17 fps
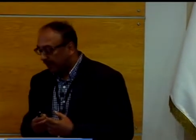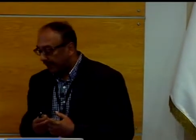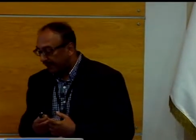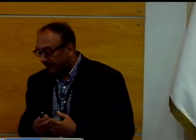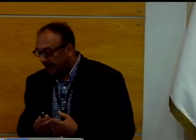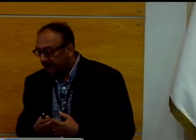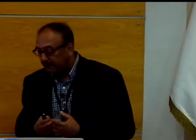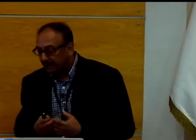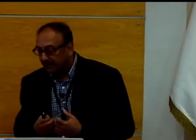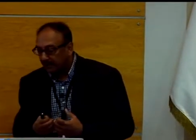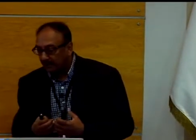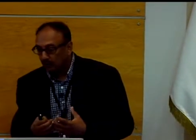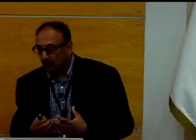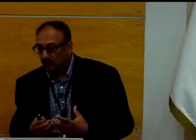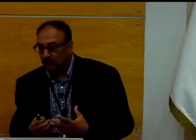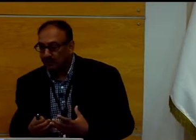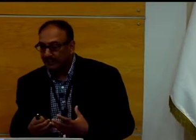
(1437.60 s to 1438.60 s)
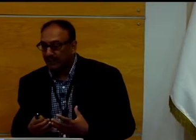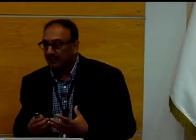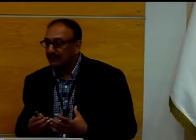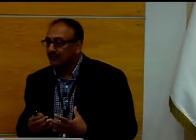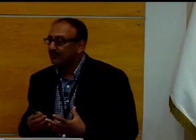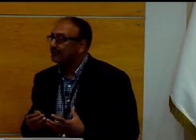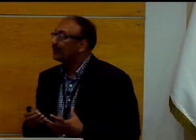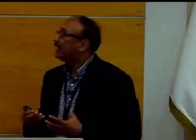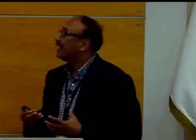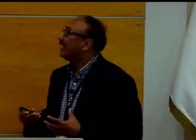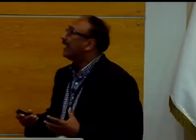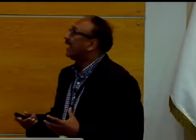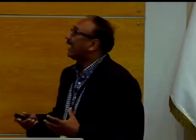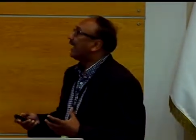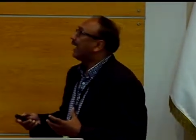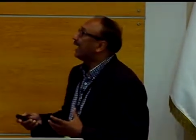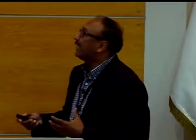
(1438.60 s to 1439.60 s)
ramping constraints,
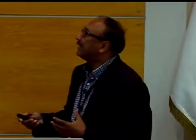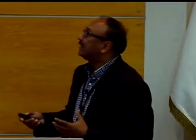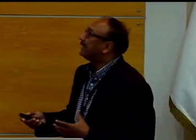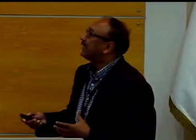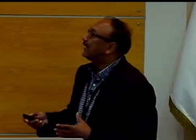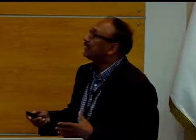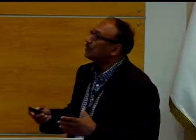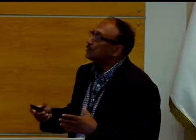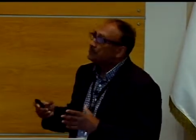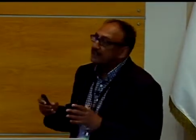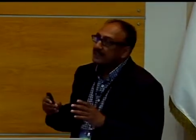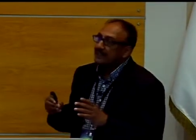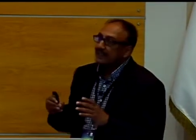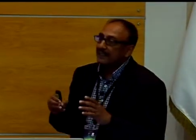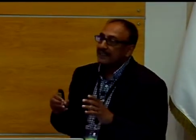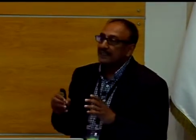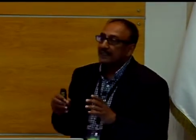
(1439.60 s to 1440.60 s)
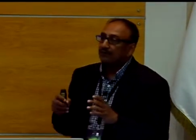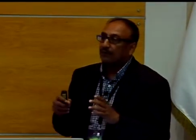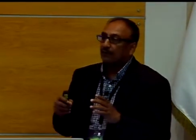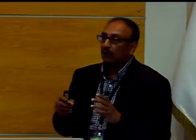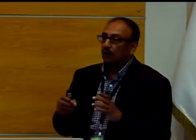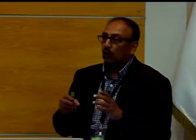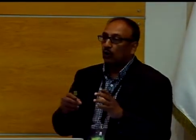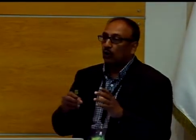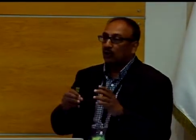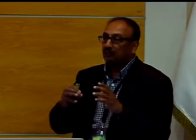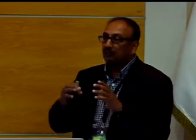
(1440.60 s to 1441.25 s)
and that is basically for